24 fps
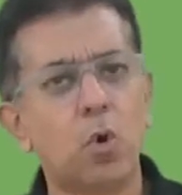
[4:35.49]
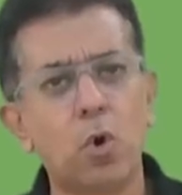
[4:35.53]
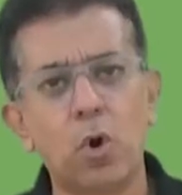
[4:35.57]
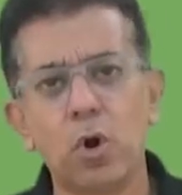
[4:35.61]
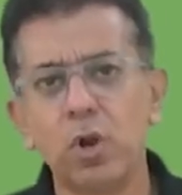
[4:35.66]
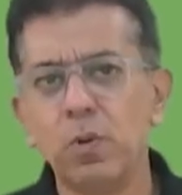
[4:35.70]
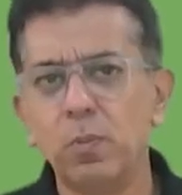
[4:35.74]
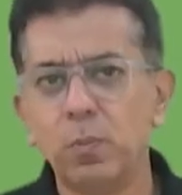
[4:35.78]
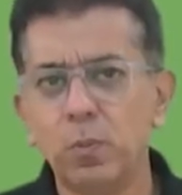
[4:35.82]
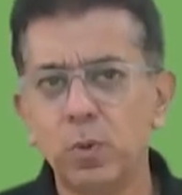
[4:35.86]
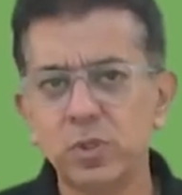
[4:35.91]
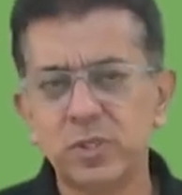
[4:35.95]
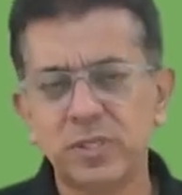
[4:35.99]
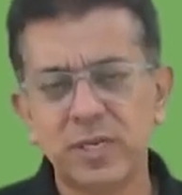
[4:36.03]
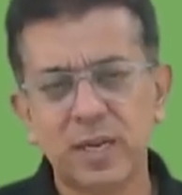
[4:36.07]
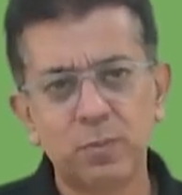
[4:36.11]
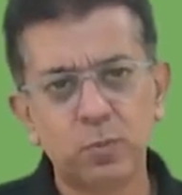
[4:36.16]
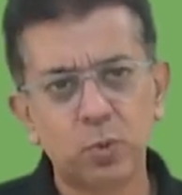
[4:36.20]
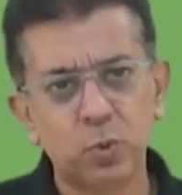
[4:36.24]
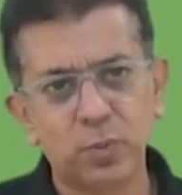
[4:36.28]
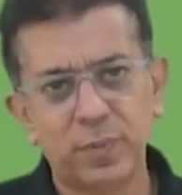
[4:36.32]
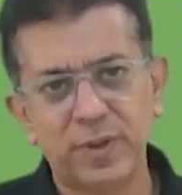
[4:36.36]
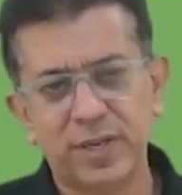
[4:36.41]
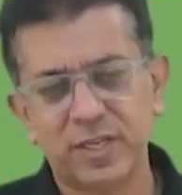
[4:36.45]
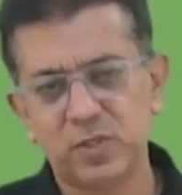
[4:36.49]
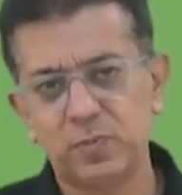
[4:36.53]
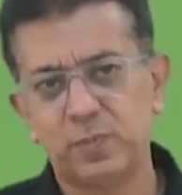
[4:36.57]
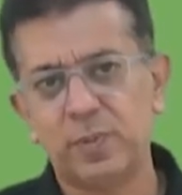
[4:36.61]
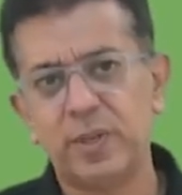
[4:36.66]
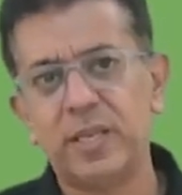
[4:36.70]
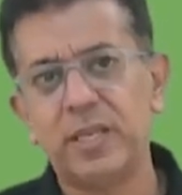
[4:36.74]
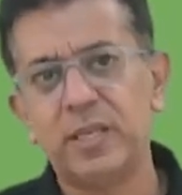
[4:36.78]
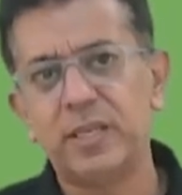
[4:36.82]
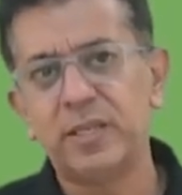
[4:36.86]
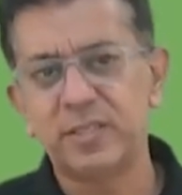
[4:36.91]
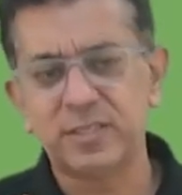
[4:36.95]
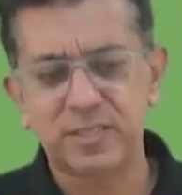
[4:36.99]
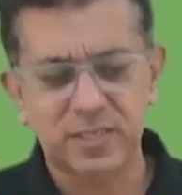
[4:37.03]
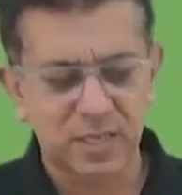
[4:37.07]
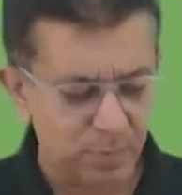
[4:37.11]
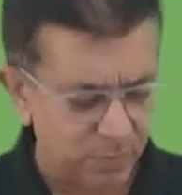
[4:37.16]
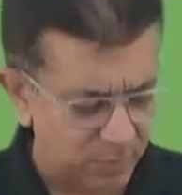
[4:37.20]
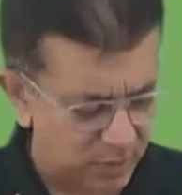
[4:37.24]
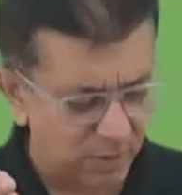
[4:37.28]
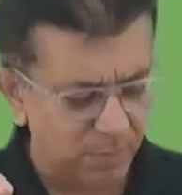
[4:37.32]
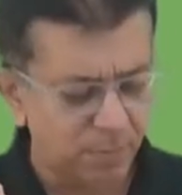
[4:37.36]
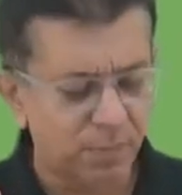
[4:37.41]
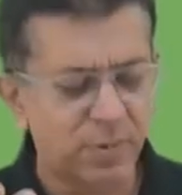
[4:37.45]
Almost I'm going to be explaining the same
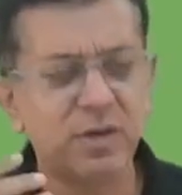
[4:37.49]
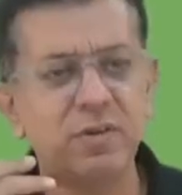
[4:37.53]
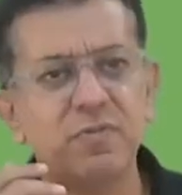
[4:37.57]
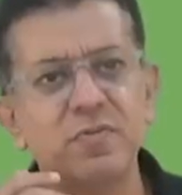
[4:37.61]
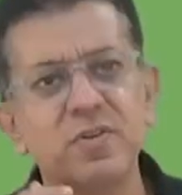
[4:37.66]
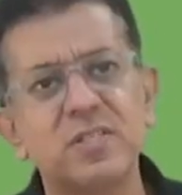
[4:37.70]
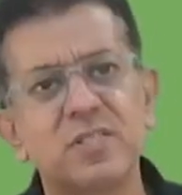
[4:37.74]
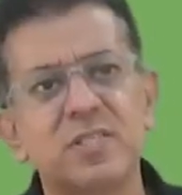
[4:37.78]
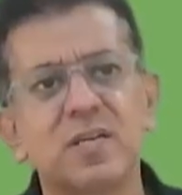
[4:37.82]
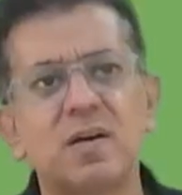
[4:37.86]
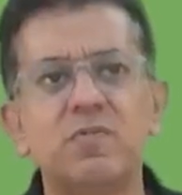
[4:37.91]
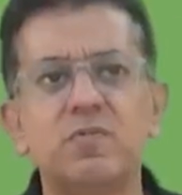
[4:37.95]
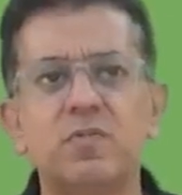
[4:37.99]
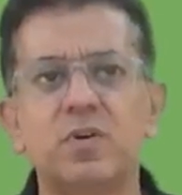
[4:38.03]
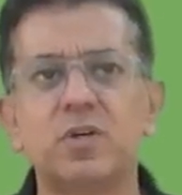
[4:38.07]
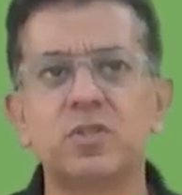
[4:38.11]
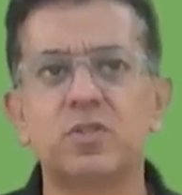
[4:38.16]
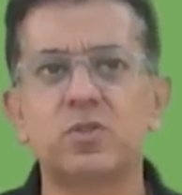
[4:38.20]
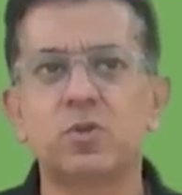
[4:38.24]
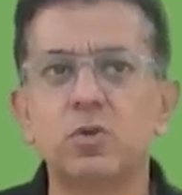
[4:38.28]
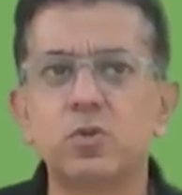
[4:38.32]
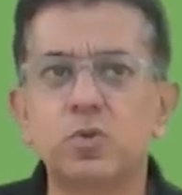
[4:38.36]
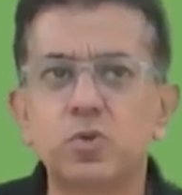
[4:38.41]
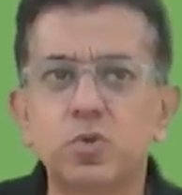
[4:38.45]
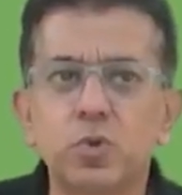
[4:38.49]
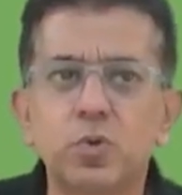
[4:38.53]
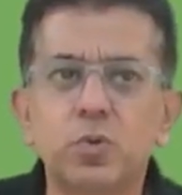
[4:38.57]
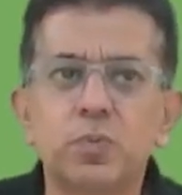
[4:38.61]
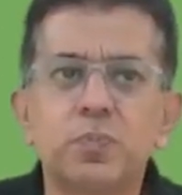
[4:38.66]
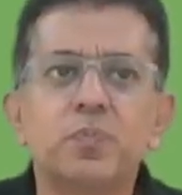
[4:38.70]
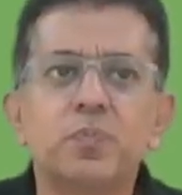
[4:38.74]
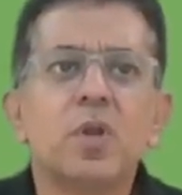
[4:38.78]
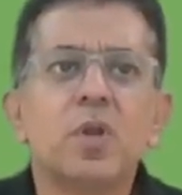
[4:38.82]
thing, but with some words also.